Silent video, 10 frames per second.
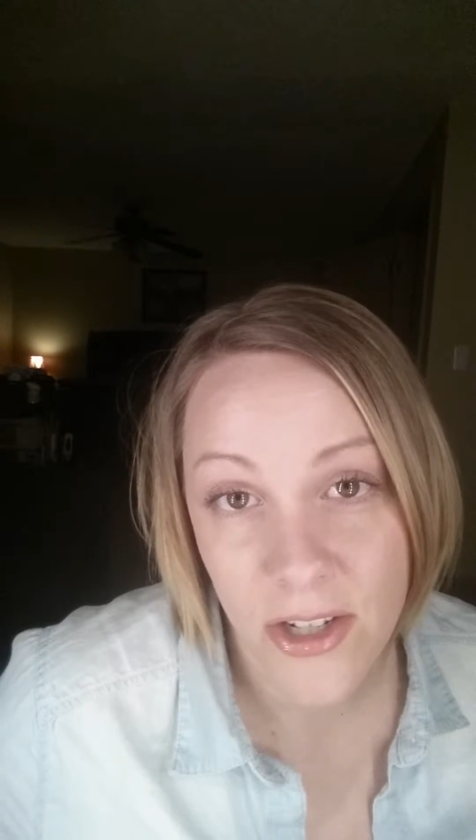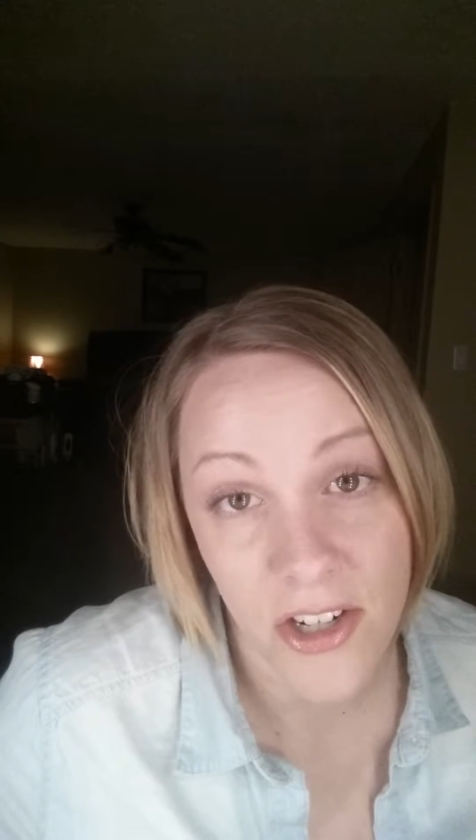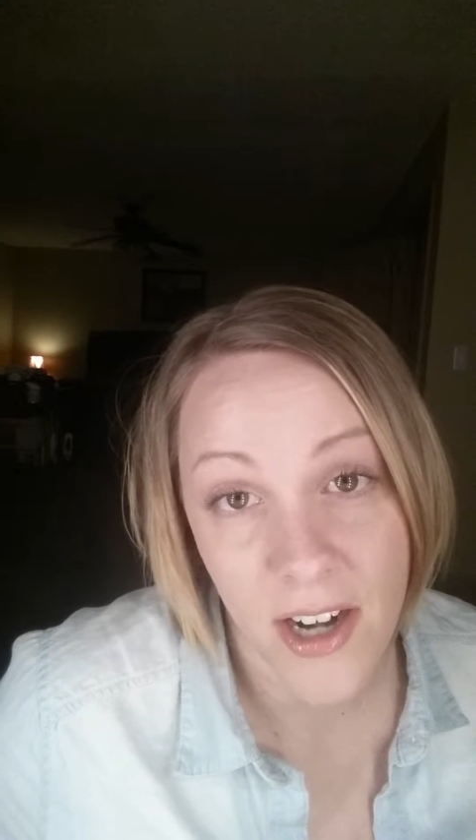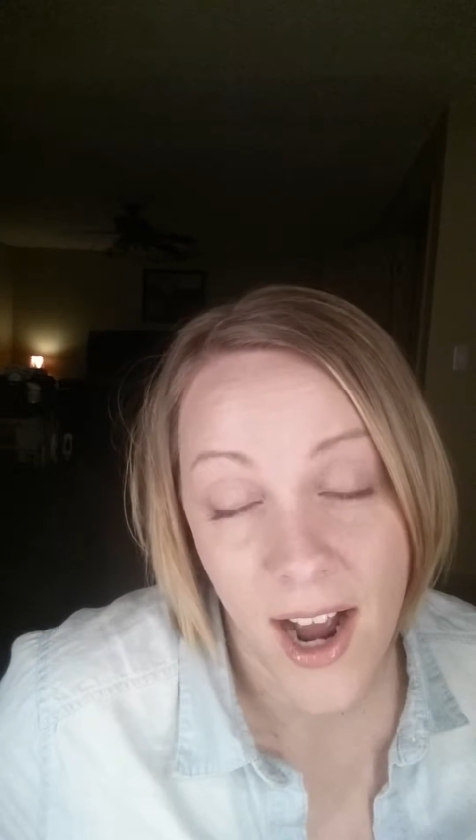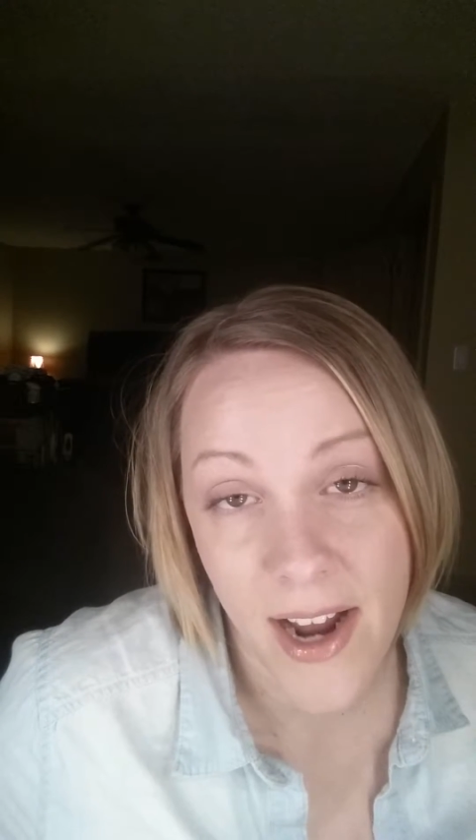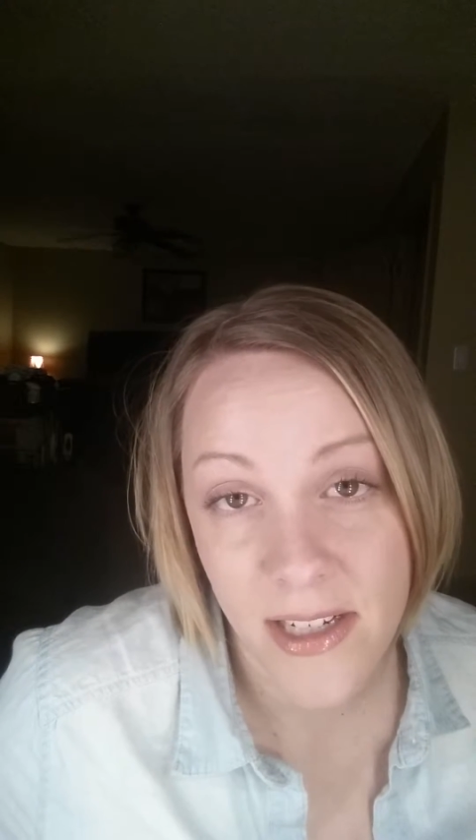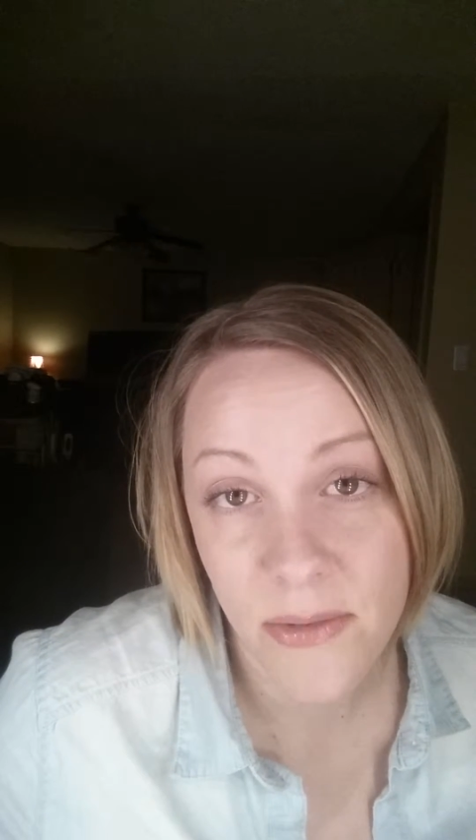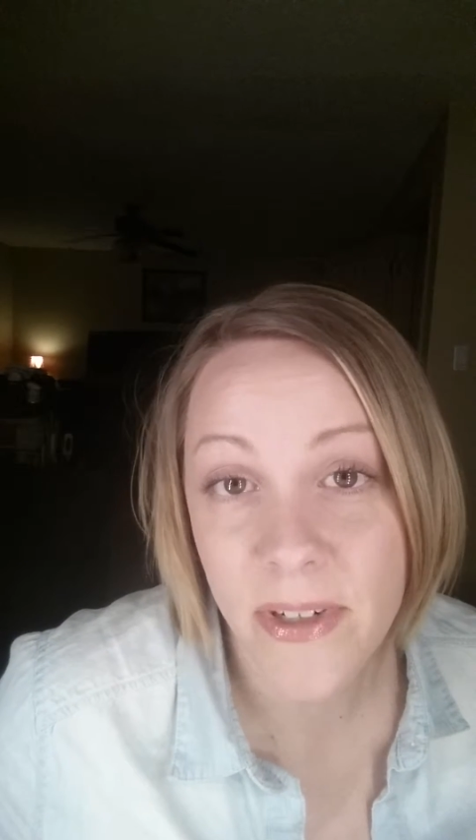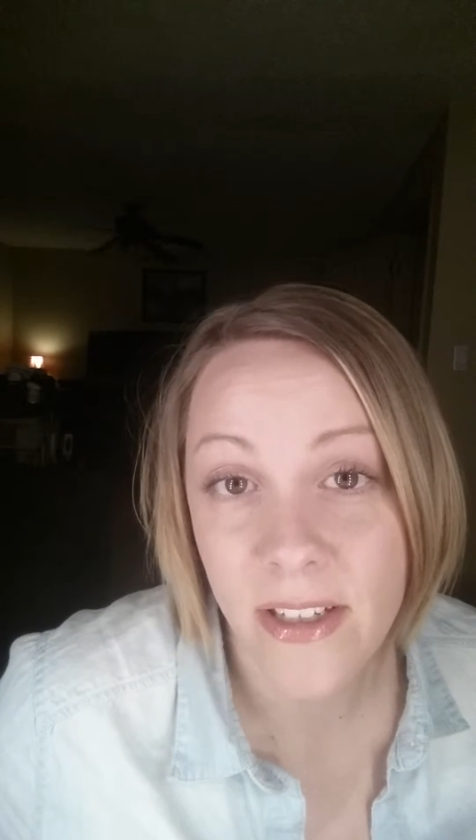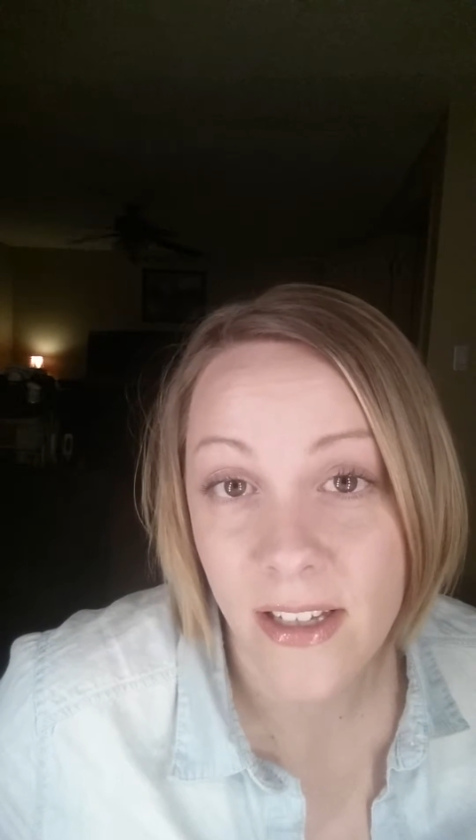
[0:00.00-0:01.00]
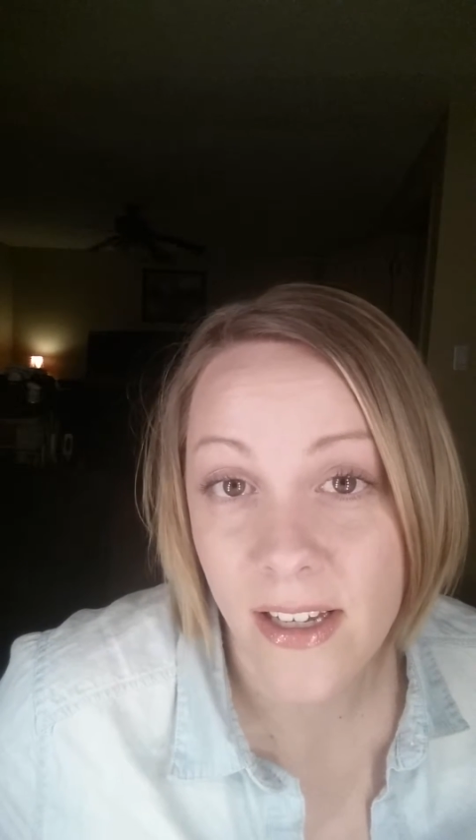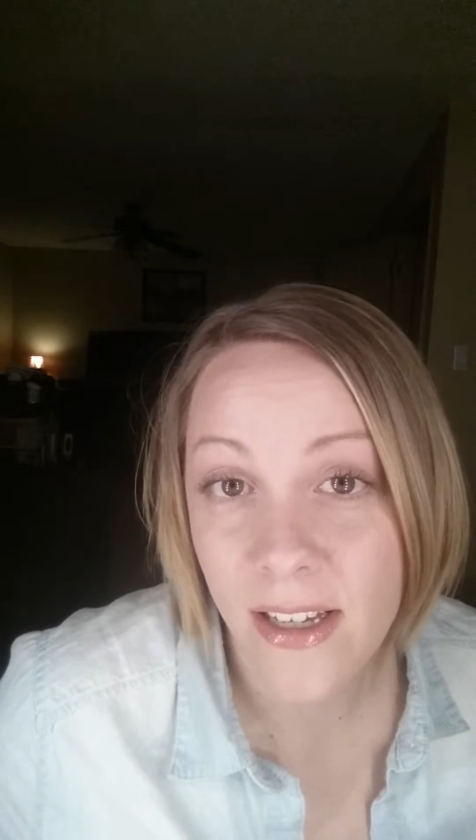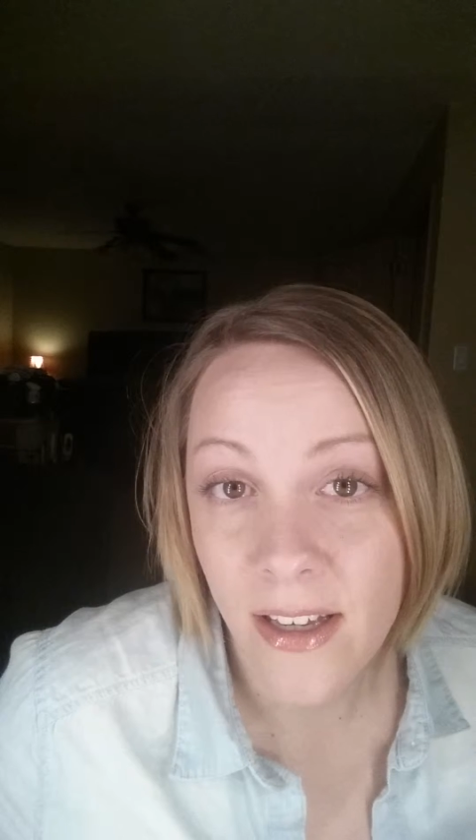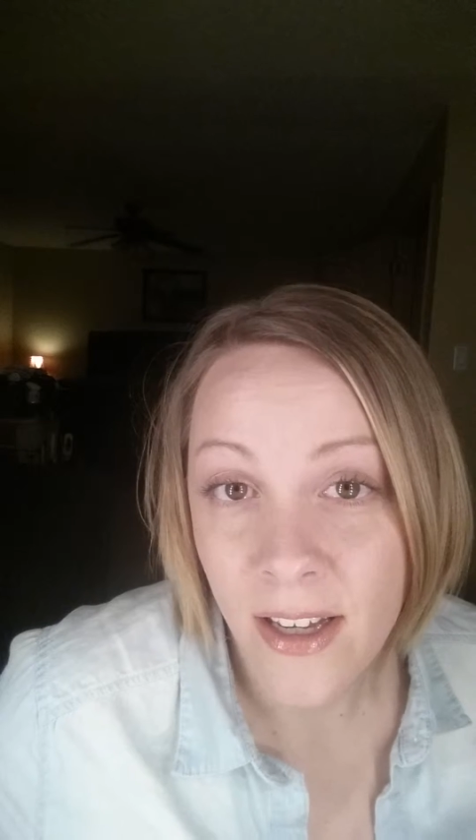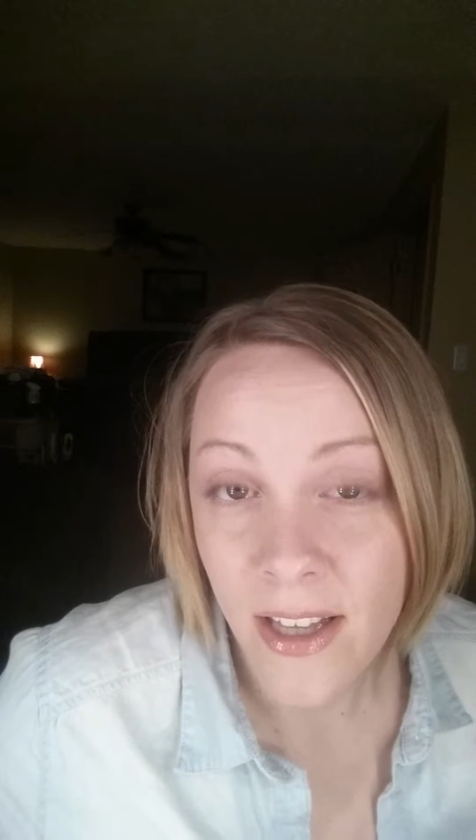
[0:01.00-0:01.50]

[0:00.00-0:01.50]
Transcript: to your eyes, really.